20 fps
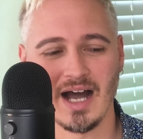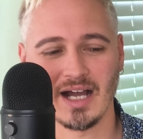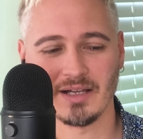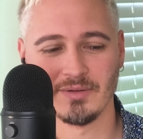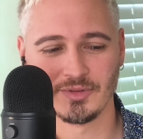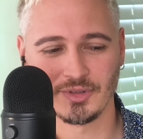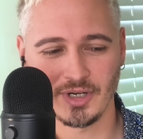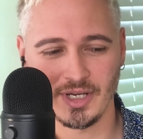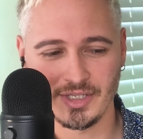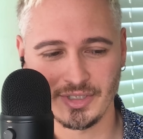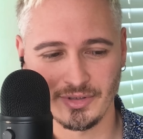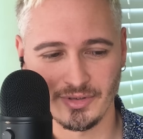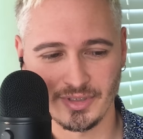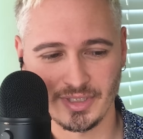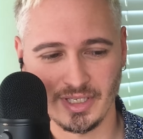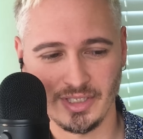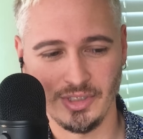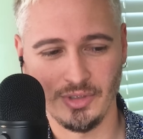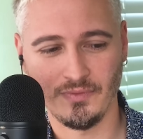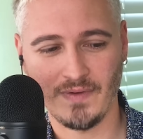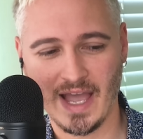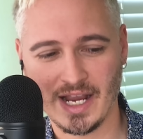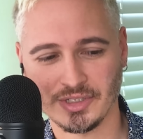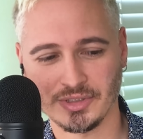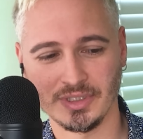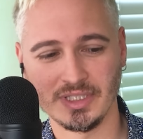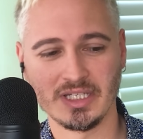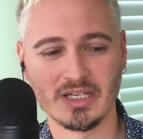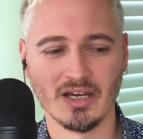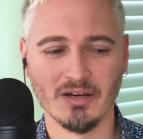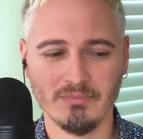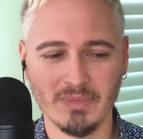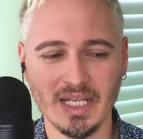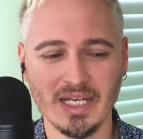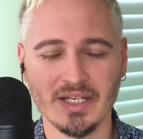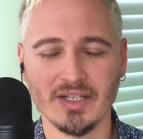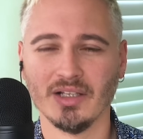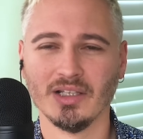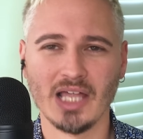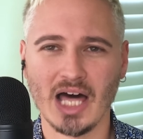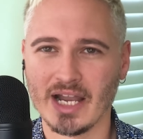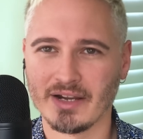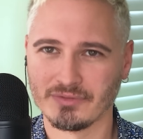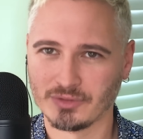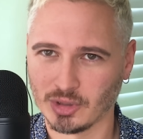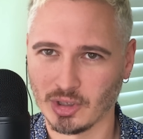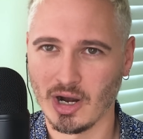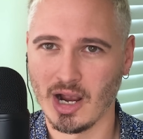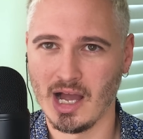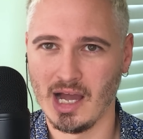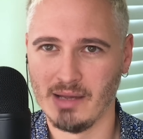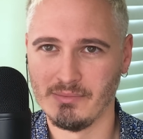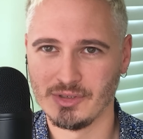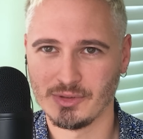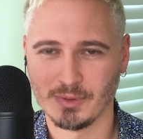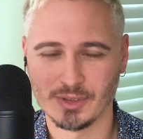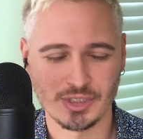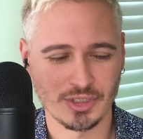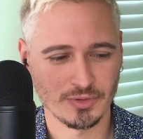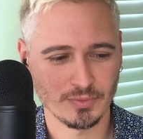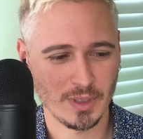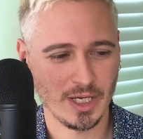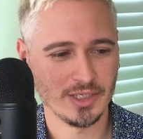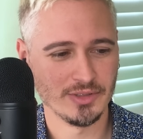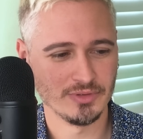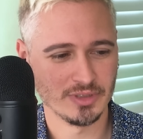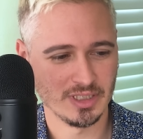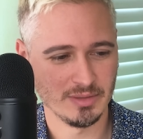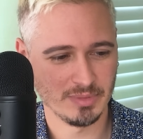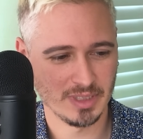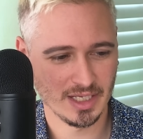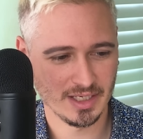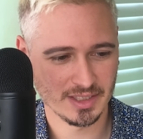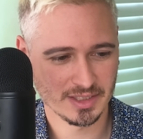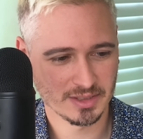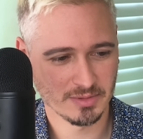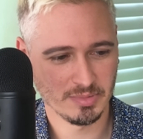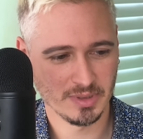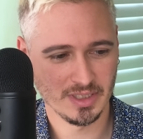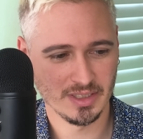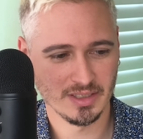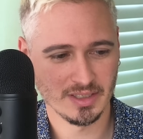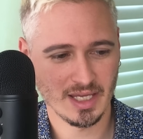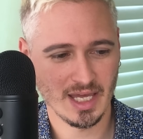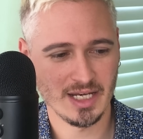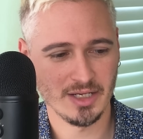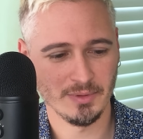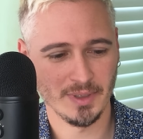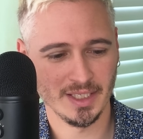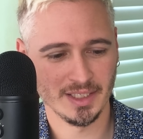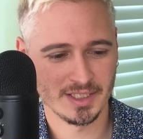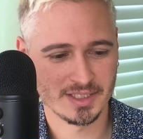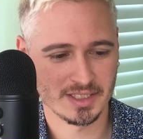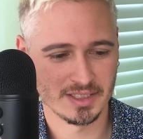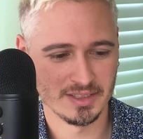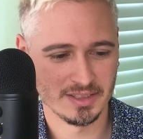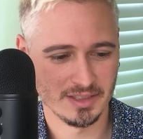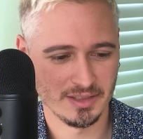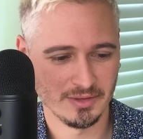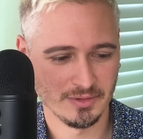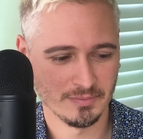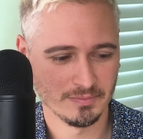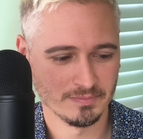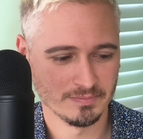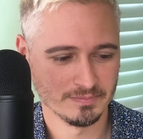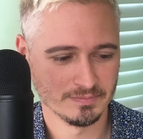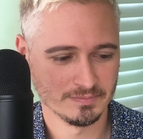Occam's razor is that you've actually committed a lot of crimes, which is why you keep getting subpoenaed. Anyway, let's continue.